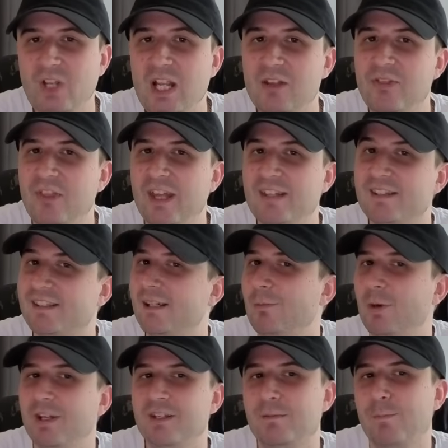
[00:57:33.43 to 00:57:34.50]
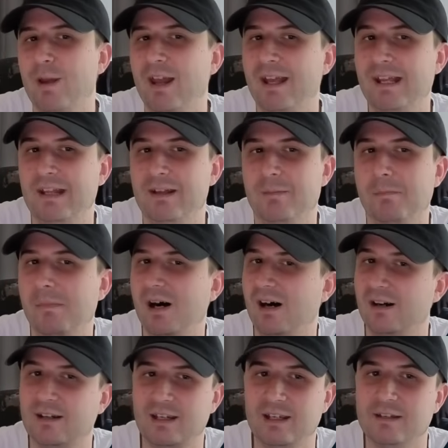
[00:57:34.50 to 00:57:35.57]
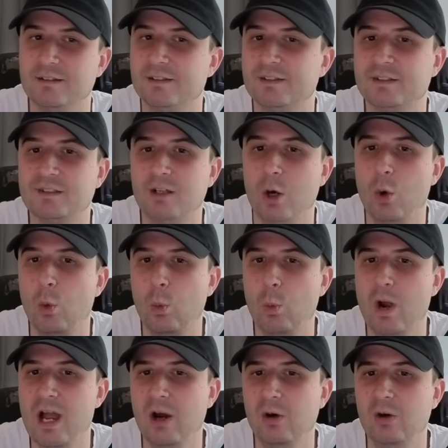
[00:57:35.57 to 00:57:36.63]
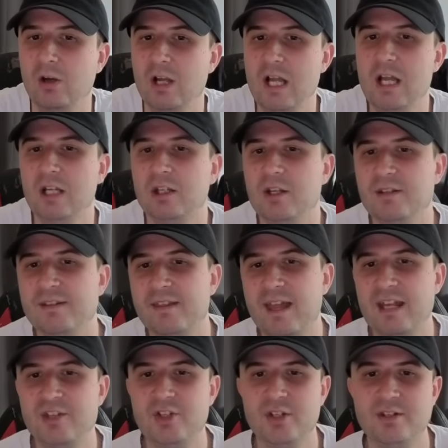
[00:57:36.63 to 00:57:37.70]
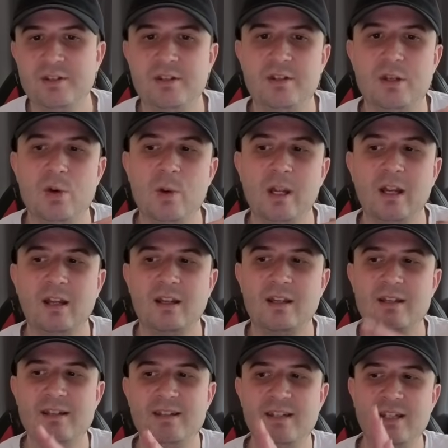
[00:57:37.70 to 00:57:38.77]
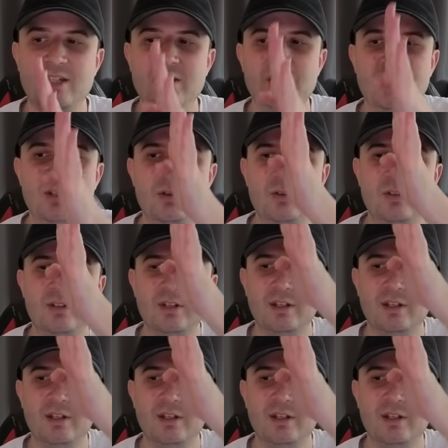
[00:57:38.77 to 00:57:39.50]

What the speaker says: then someone is playing the market so well, because they're just doing a continued